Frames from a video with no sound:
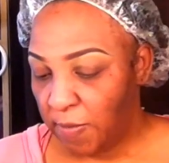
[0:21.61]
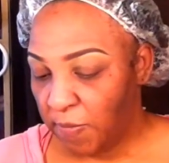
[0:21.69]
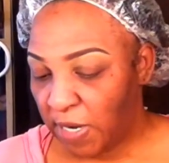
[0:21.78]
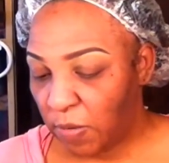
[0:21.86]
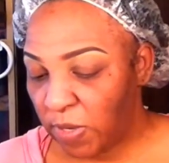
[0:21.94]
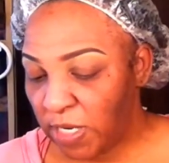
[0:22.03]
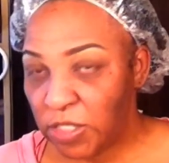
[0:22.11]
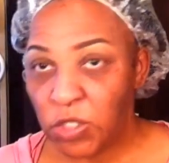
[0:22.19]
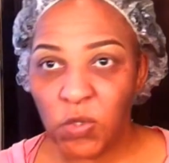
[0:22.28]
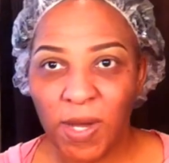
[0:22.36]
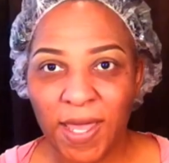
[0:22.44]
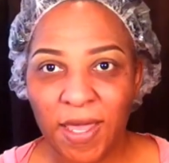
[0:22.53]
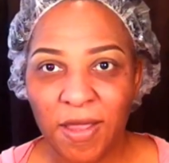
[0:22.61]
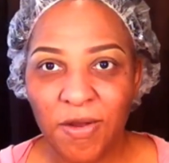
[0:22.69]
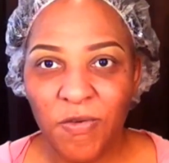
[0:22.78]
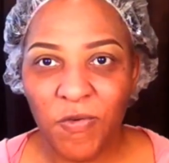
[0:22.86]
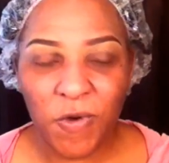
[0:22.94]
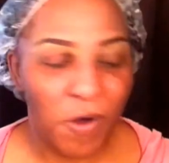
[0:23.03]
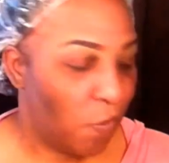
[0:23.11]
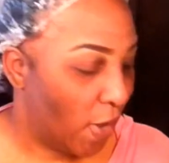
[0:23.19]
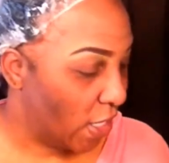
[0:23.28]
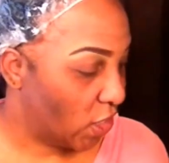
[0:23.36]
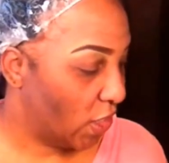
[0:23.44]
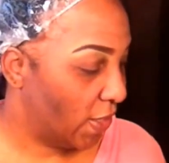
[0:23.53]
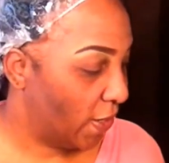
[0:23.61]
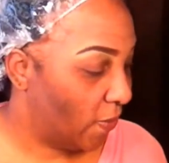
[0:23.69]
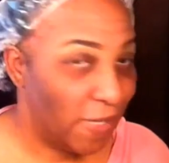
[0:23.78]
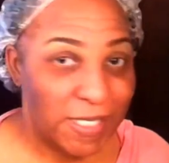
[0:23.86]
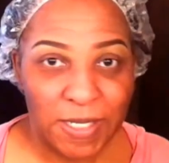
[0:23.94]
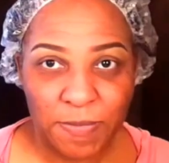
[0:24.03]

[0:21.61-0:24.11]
but I wanted to try it for a wash and go because